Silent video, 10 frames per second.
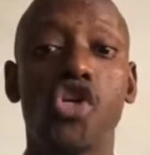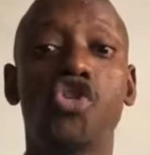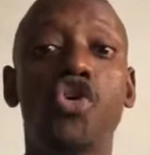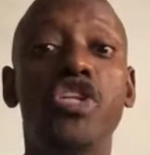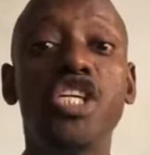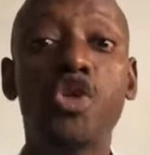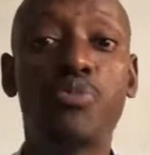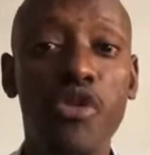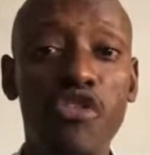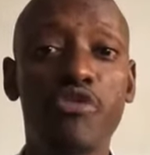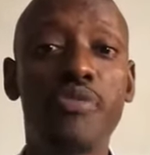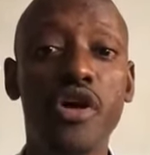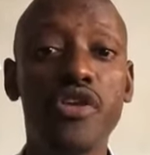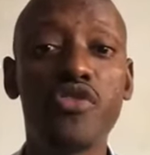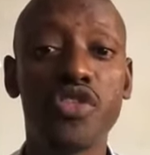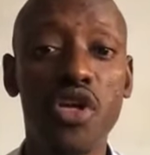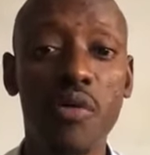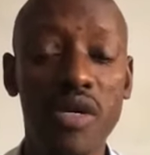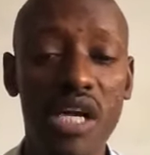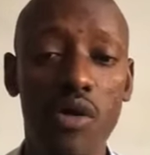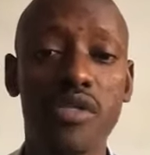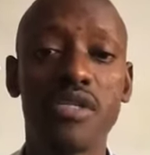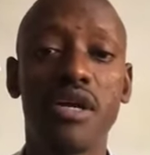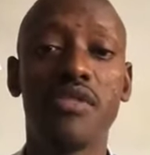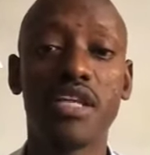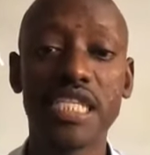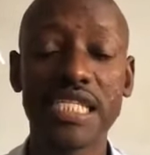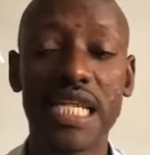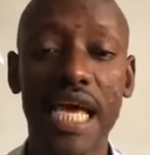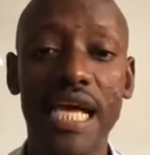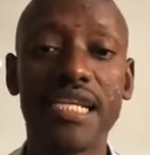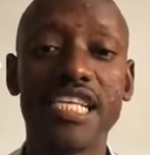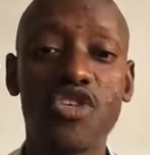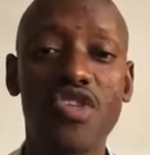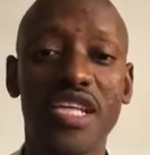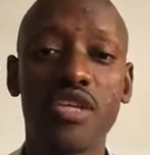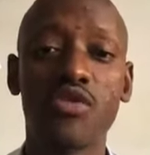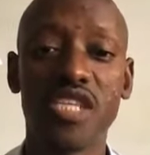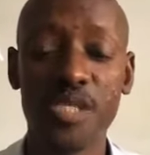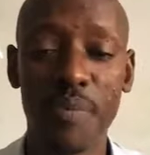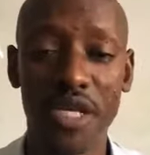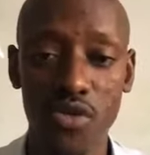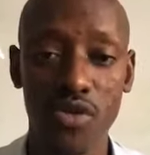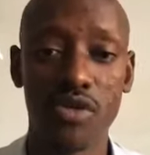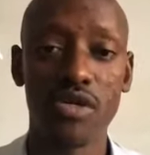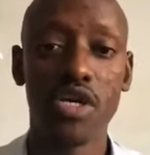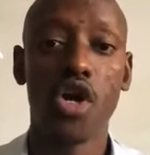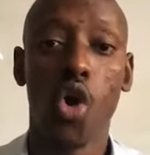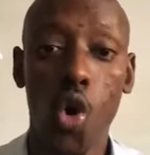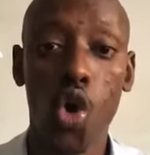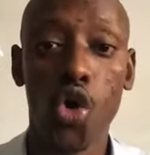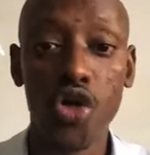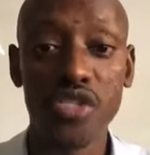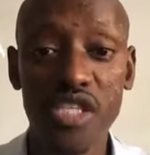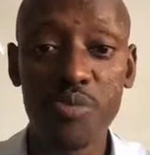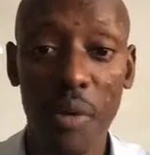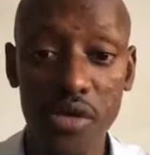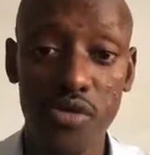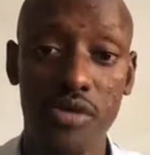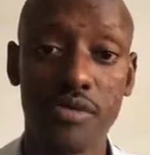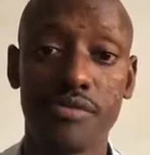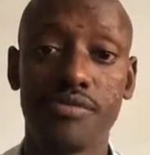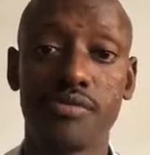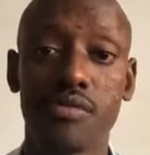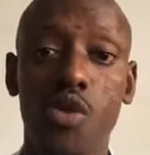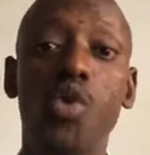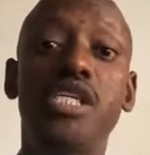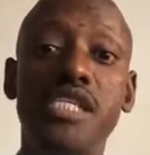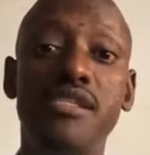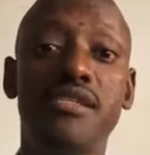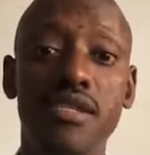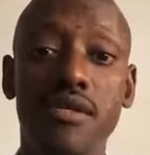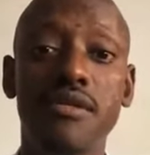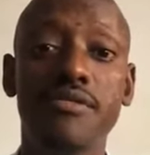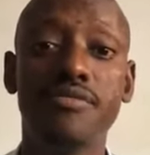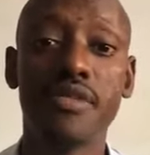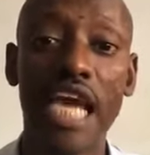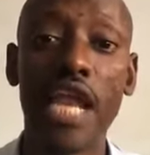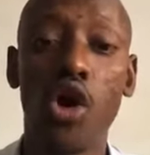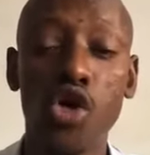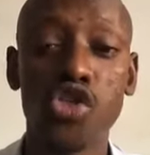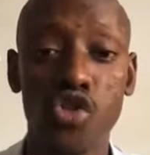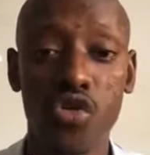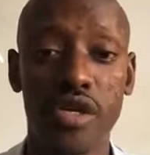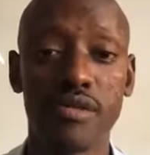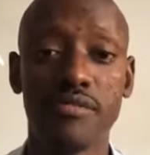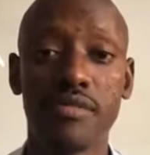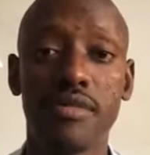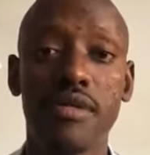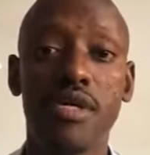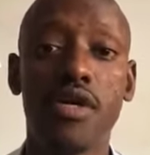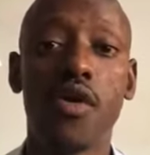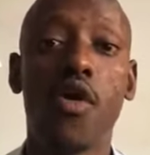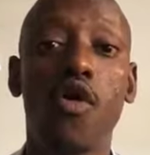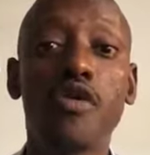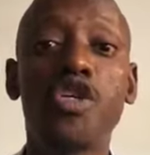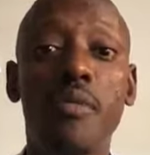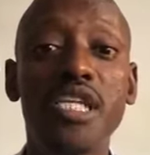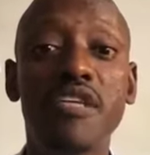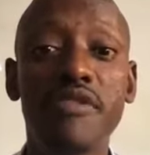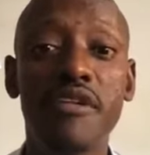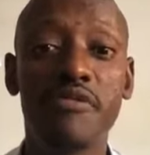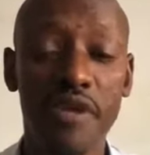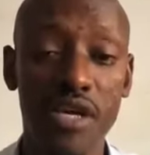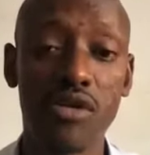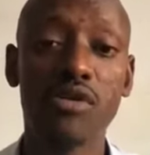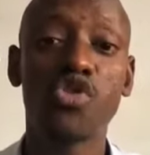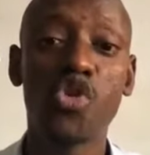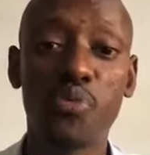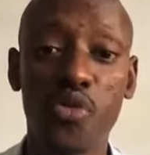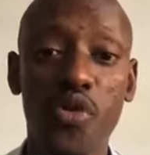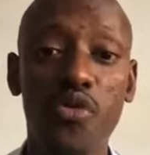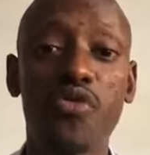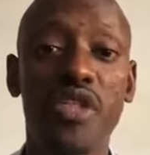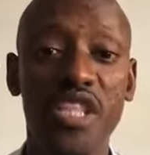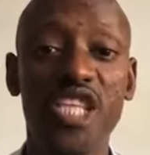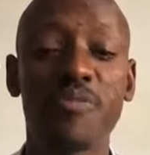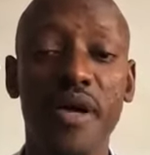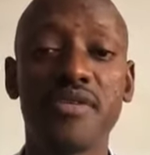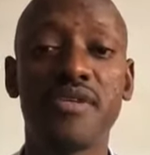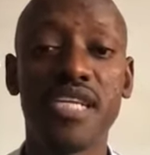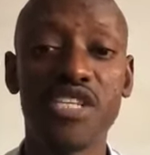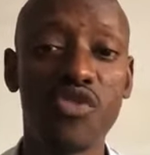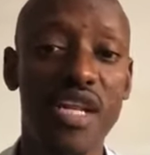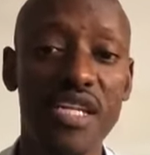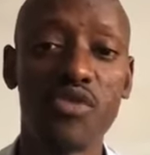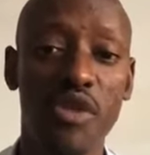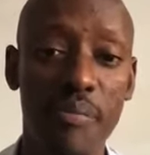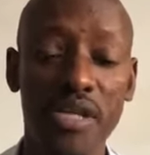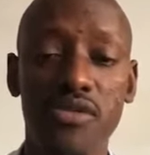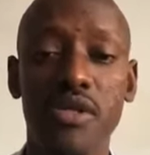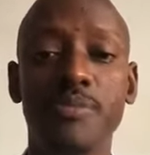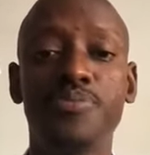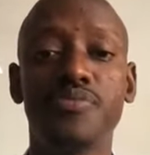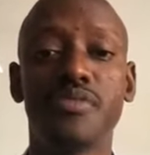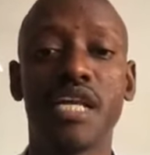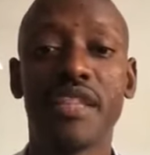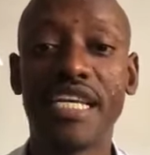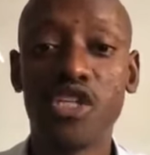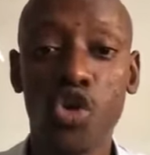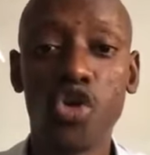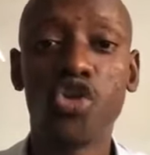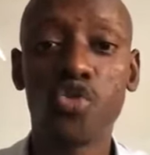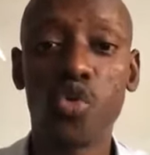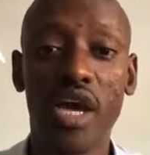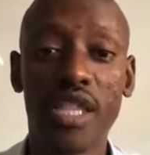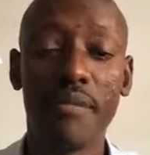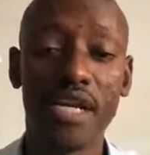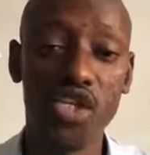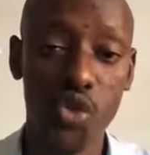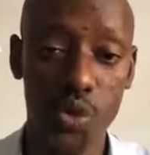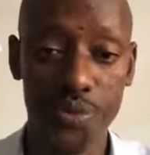So you need to prove beyond reasonable doubt that this client is related to this person or knows this person, which is still a long story. Or which you might even fail to prove that this person is related to the person that he told you to wire the money to.